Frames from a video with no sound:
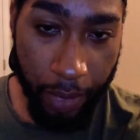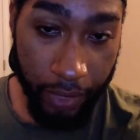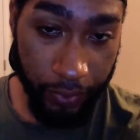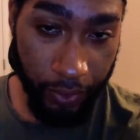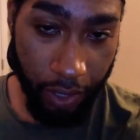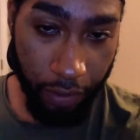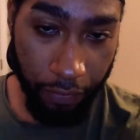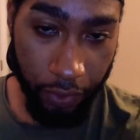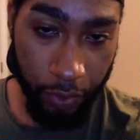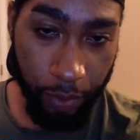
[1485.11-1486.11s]

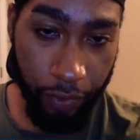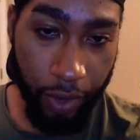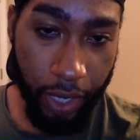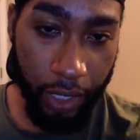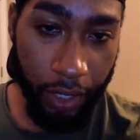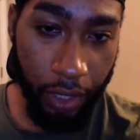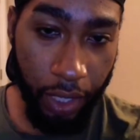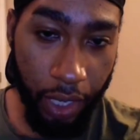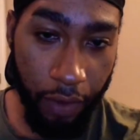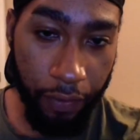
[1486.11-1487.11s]
myself first before I can
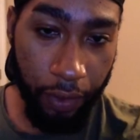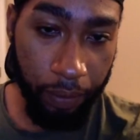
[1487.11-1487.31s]
love